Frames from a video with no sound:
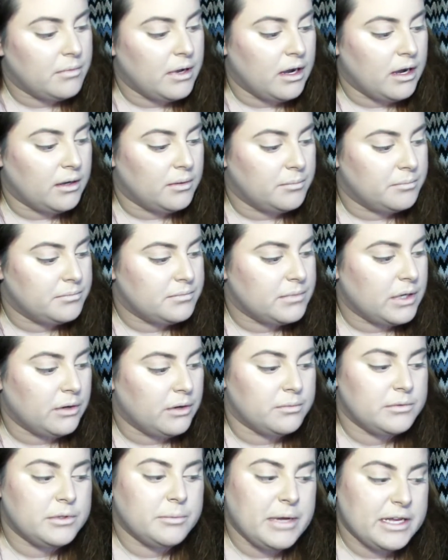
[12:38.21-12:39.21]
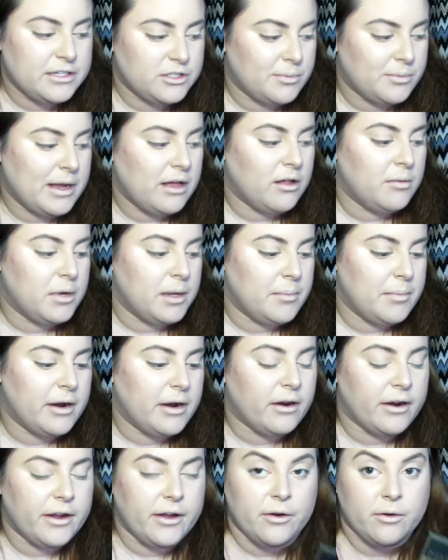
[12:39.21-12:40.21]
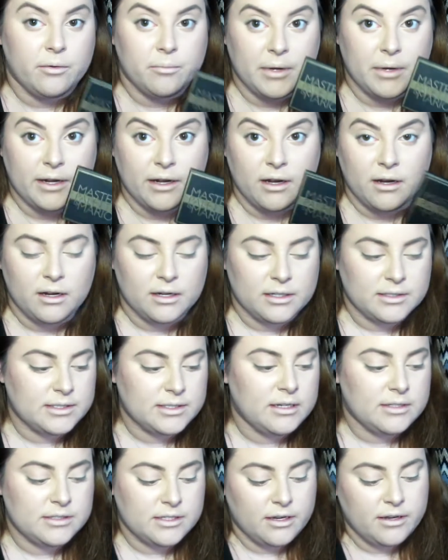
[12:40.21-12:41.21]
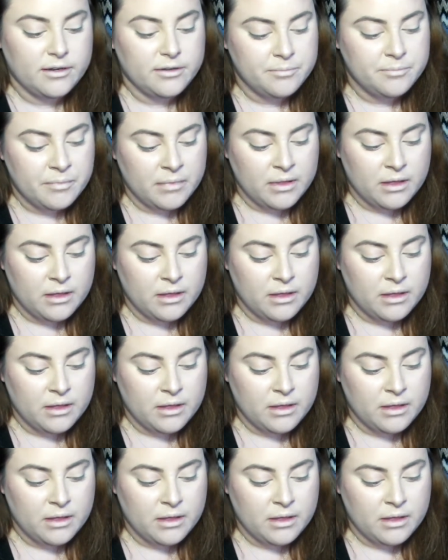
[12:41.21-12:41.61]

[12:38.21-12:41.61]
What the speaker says: the Master Palette by Mario by Anastasia.